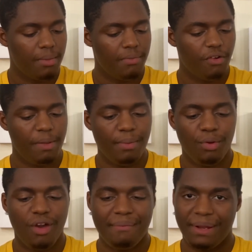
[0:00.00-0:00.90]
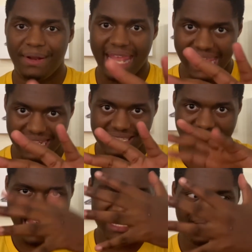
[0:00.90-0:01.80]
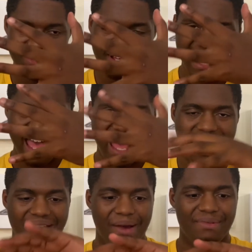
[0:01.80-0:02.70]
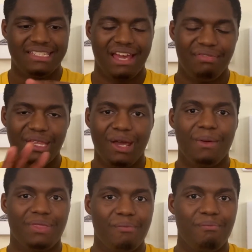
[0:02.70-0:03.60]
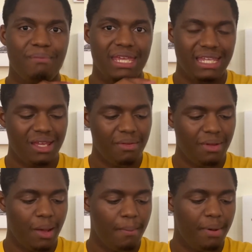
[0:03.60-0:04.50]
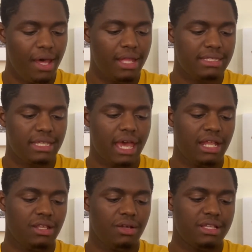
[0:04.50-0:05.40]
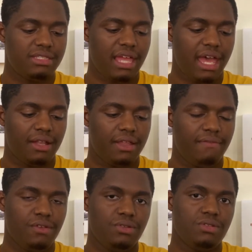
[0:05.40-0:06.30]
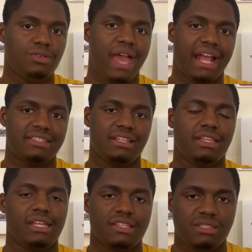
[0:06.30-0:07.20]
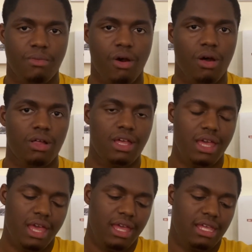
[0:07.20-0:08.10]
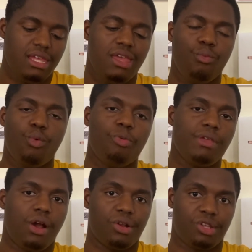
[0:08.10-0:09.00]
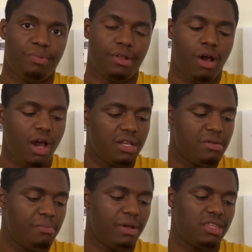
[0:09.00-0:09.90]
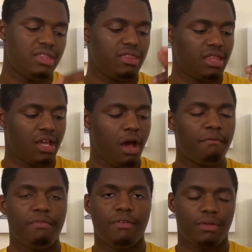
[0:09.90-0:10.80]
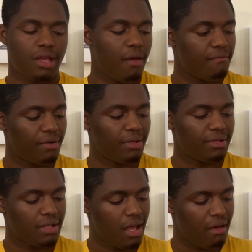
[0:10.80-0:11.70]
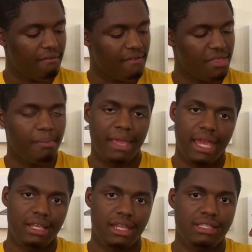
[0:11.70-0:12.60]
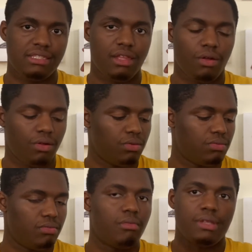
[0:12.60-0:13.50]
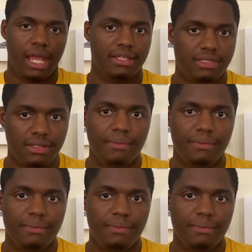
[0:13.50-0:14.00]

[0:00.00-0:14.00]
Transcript: for people who have bigger hands like I do, definitely go with the medium, but I noticed that if you do accidentally get a small, it will be harder to put on, but the comfort of the band is still nice.